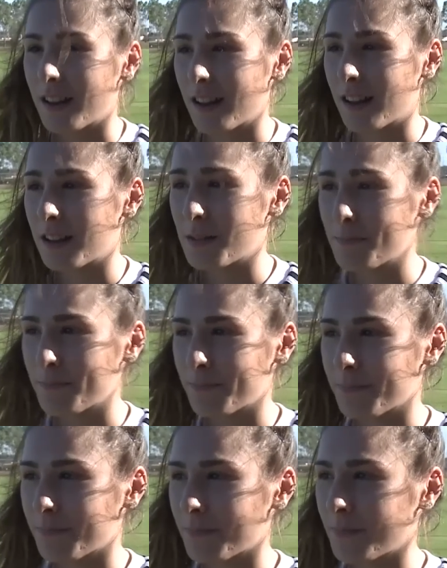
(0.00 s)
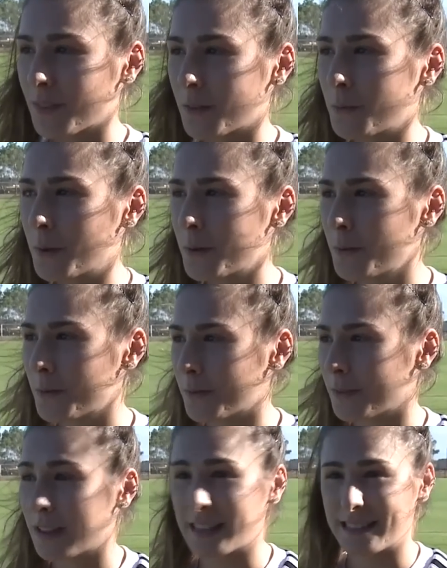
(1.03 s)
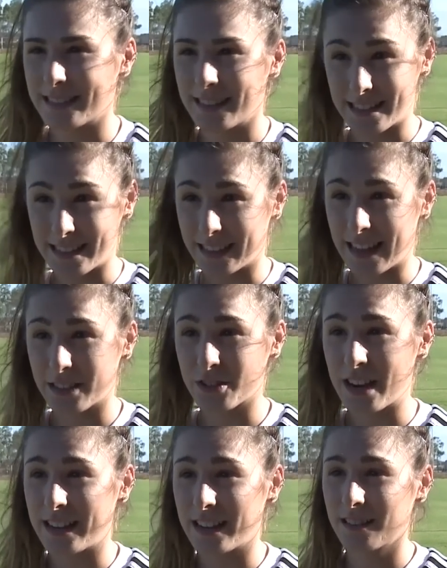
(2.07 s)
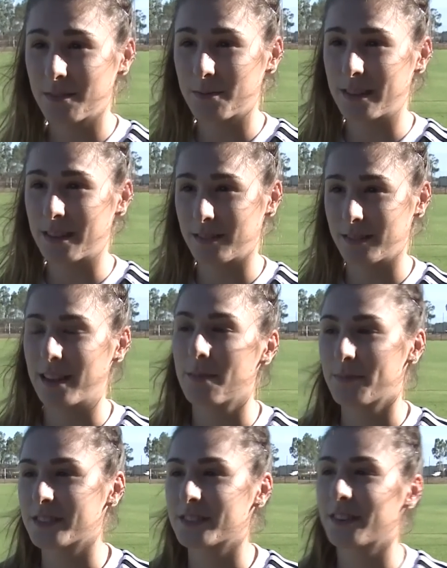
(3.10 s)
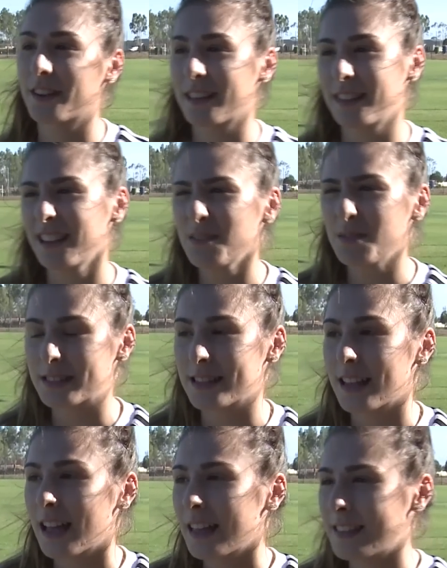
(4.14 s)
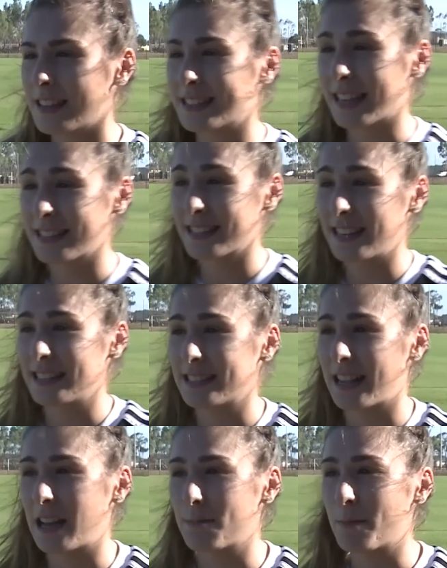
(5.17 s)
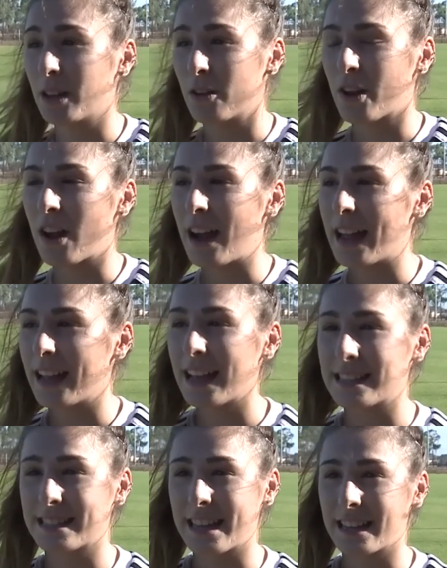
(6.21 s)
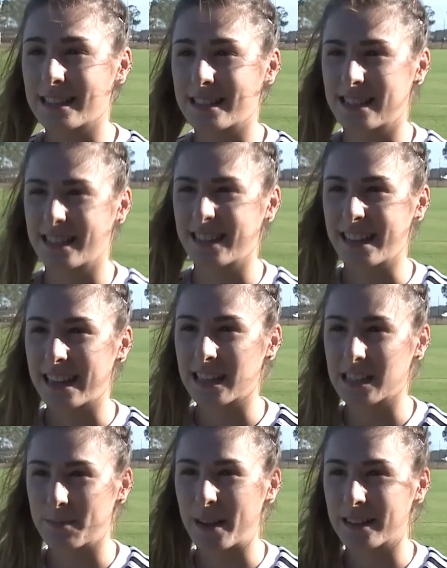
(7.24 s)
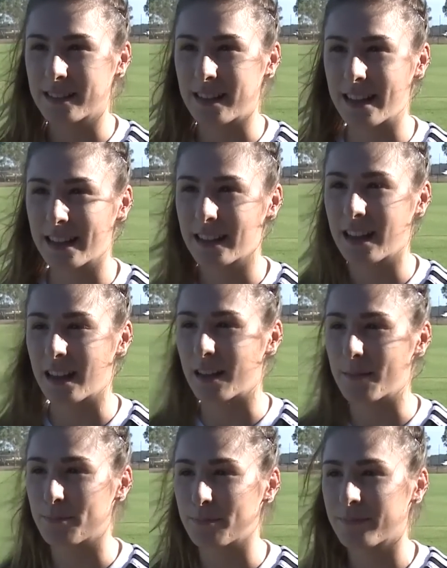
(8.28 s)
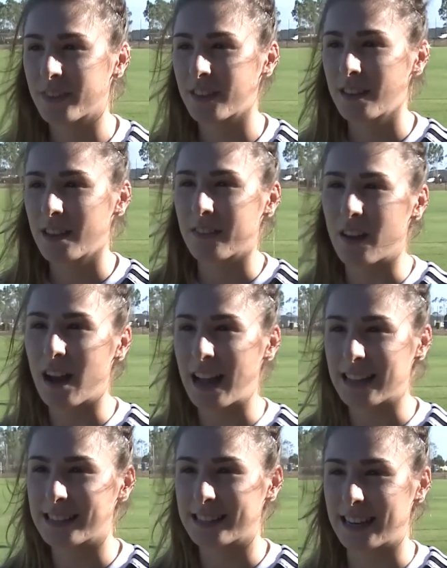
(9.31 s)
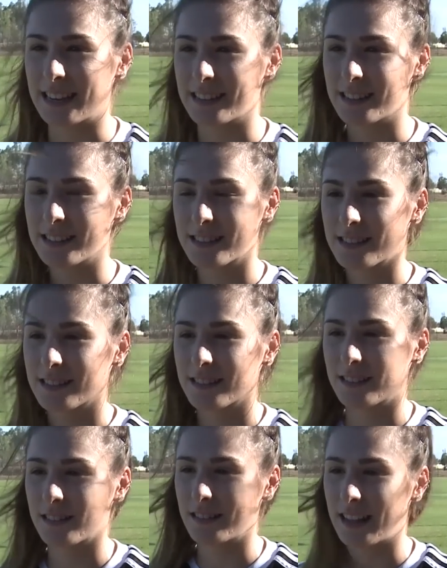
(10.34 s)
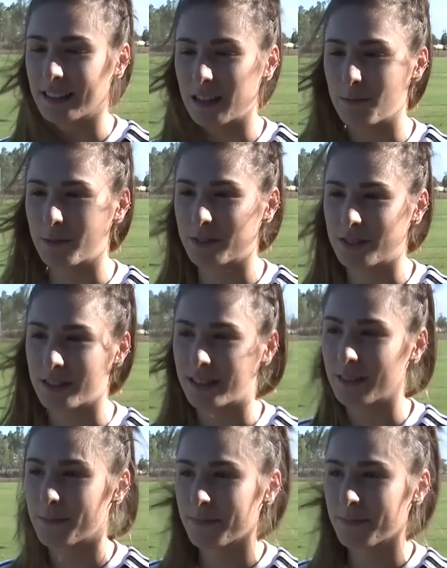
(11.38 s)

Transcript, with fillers: Um, well, as as in like training. Yes. With, yeah. yeah. So I think it was the intensity's um, a lot higher as they consistently expect like um, the highest standards. Like they want you to